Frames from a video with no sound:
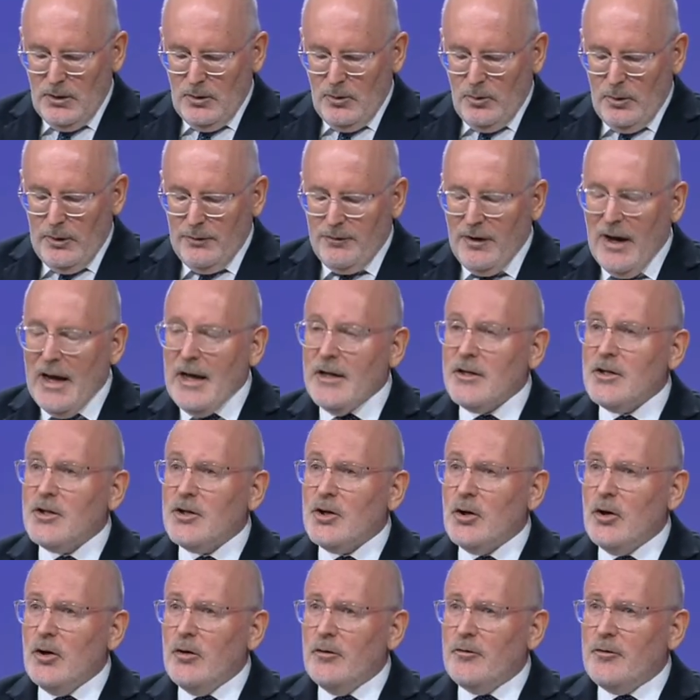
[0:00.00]
We've handed
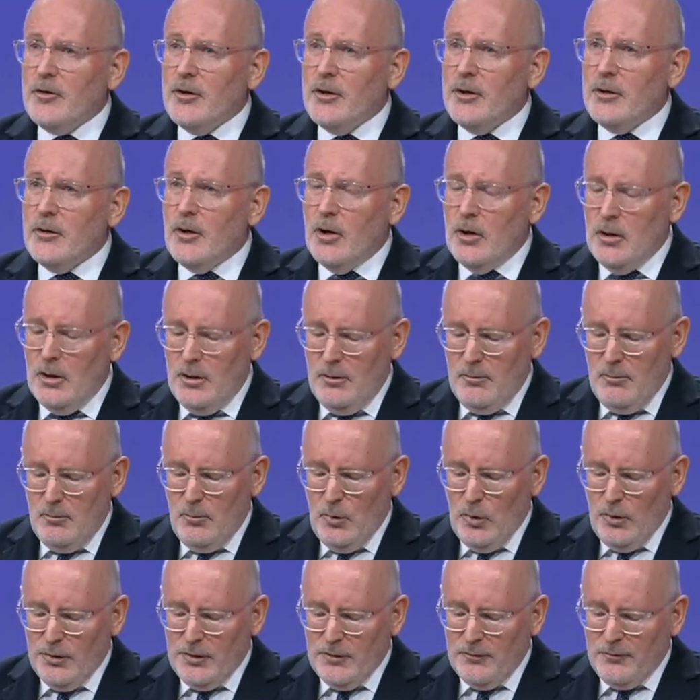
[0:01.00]
over
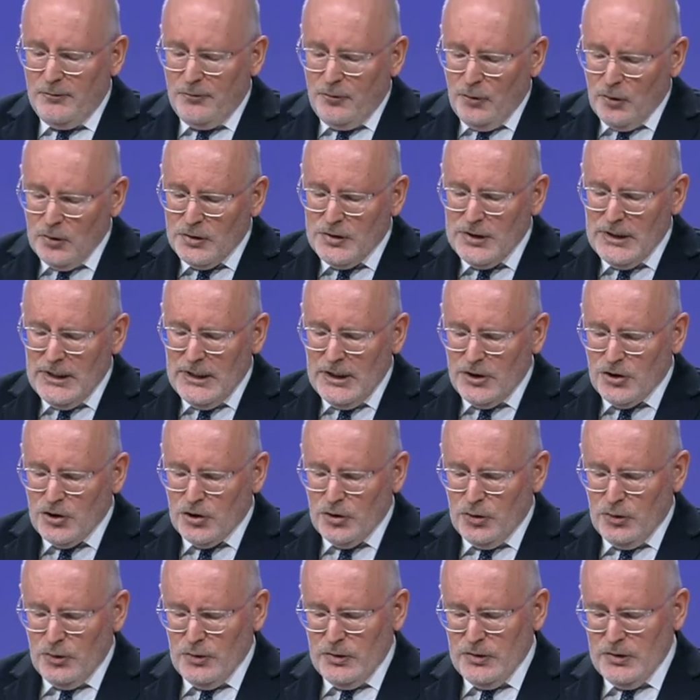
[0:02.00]
more than 40
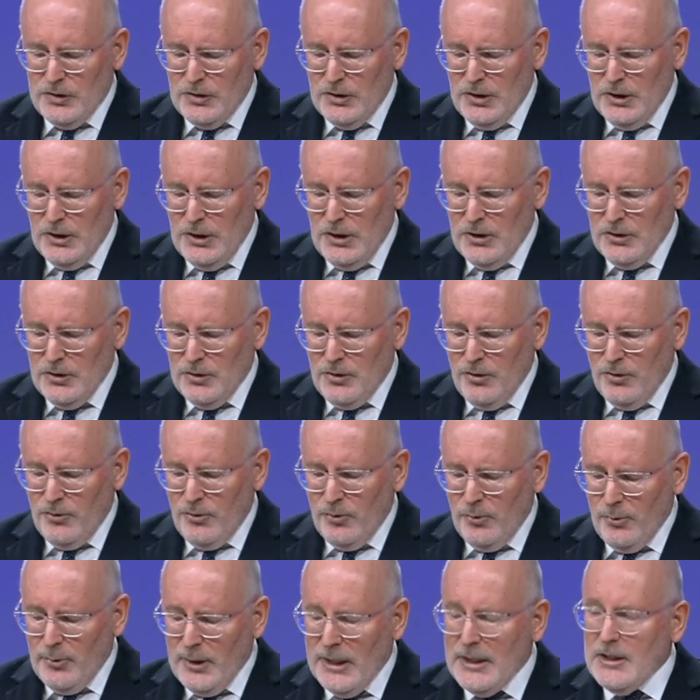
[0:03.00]
issues to the
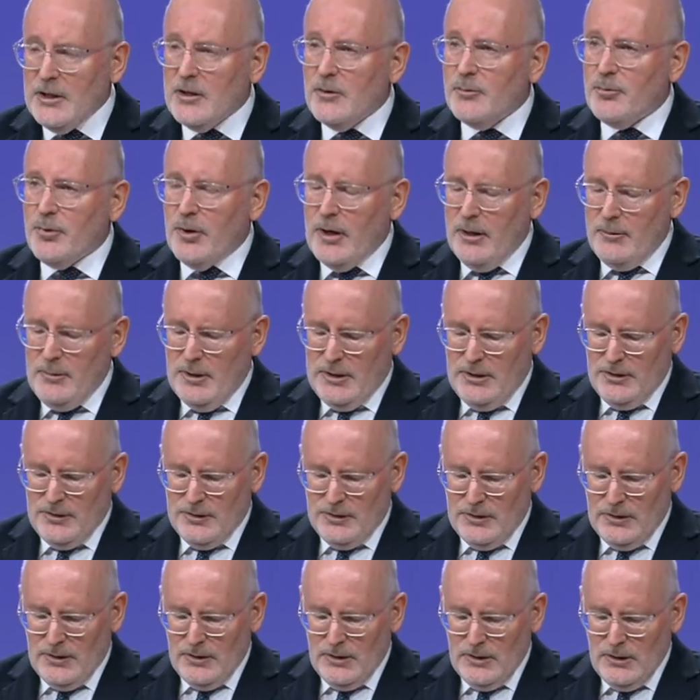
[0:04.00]
Romanian Prime
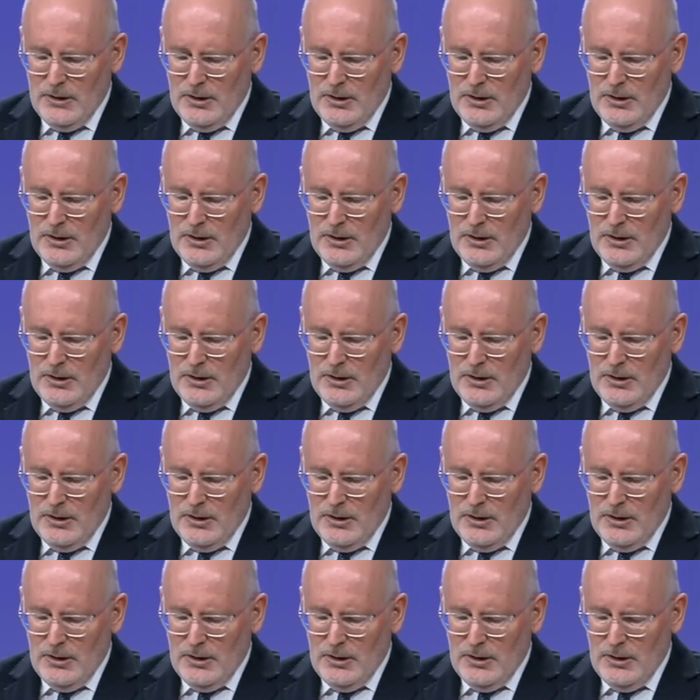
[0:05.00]
Minister.